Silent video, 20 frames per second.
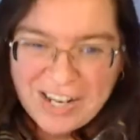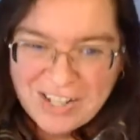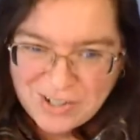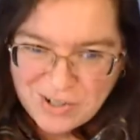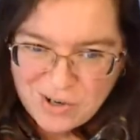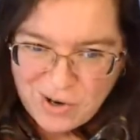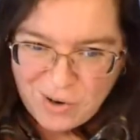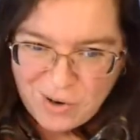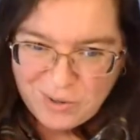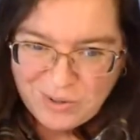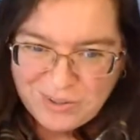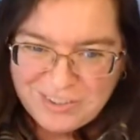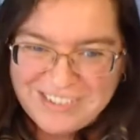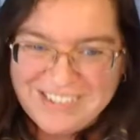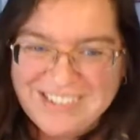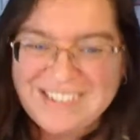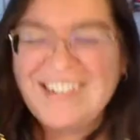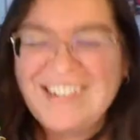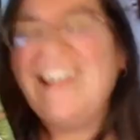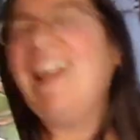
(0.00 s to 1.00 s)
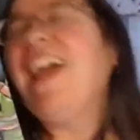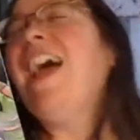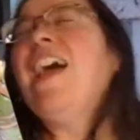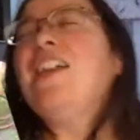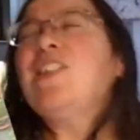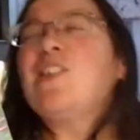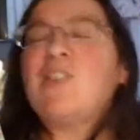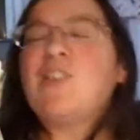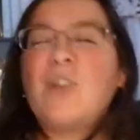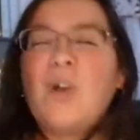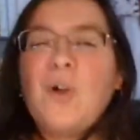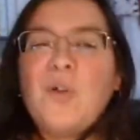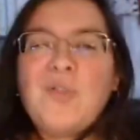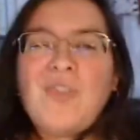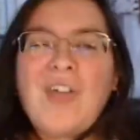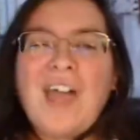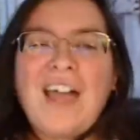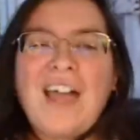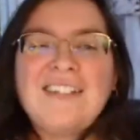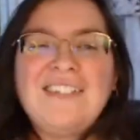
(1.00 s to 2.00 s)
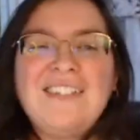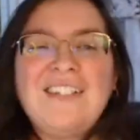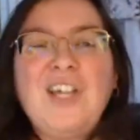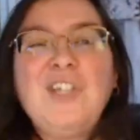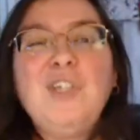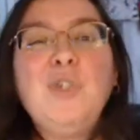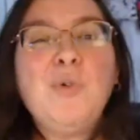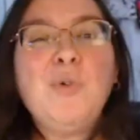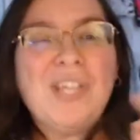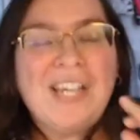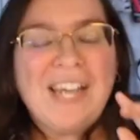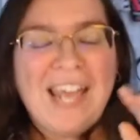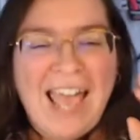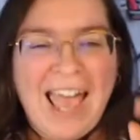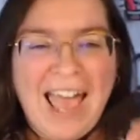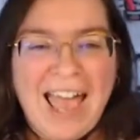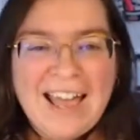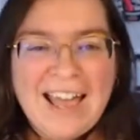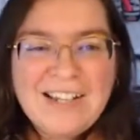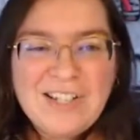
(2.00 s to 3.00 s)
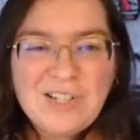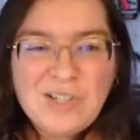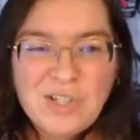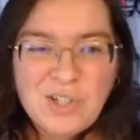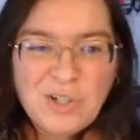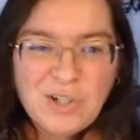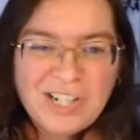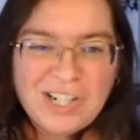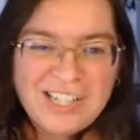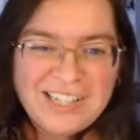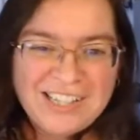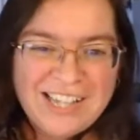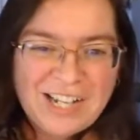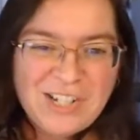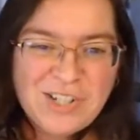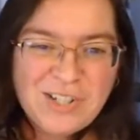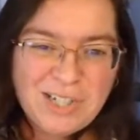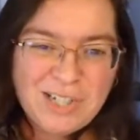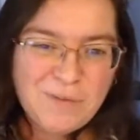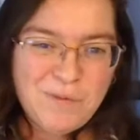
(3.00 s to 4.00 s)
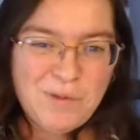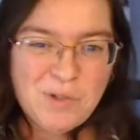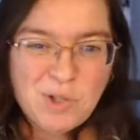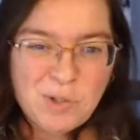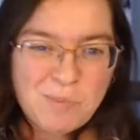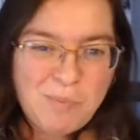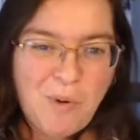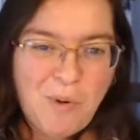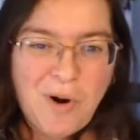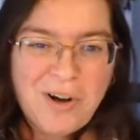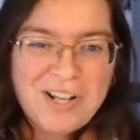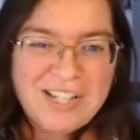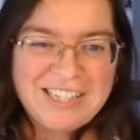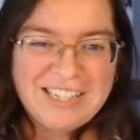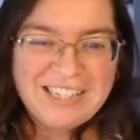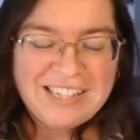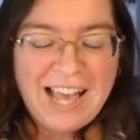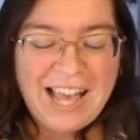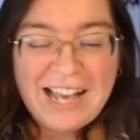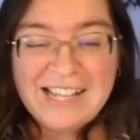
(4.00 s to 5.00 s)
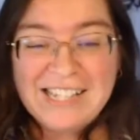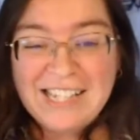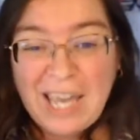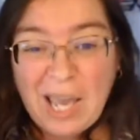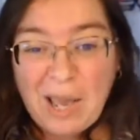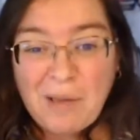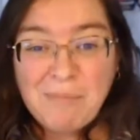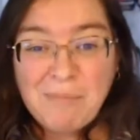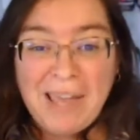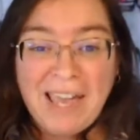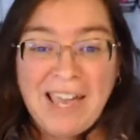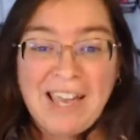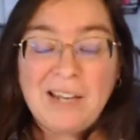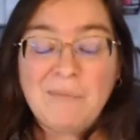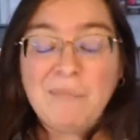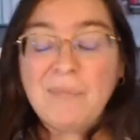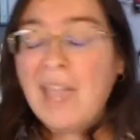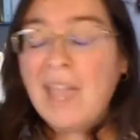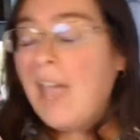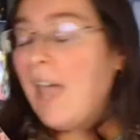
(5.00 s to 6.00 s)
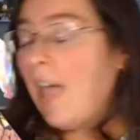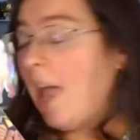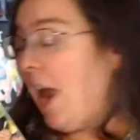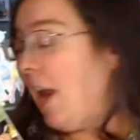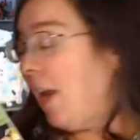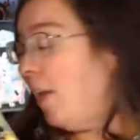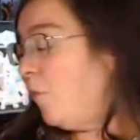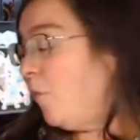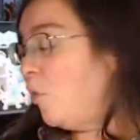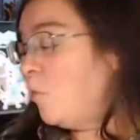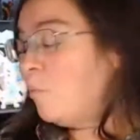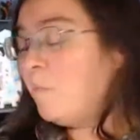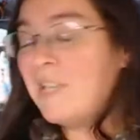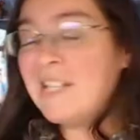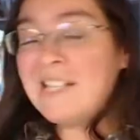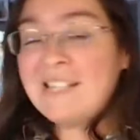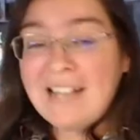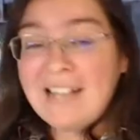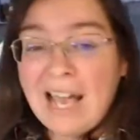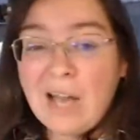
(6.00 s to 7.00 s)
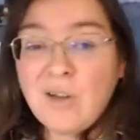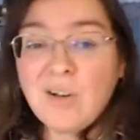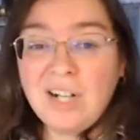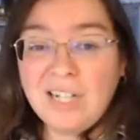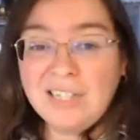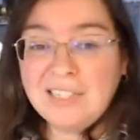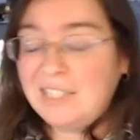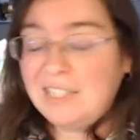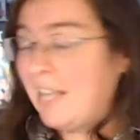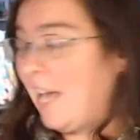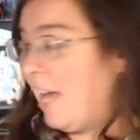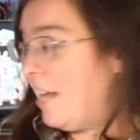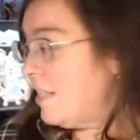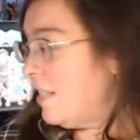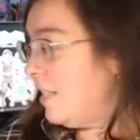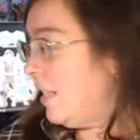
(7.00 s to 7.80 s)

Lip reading: goals, so that you can add to your collection if you supported the last campaign. And if you missed out on the last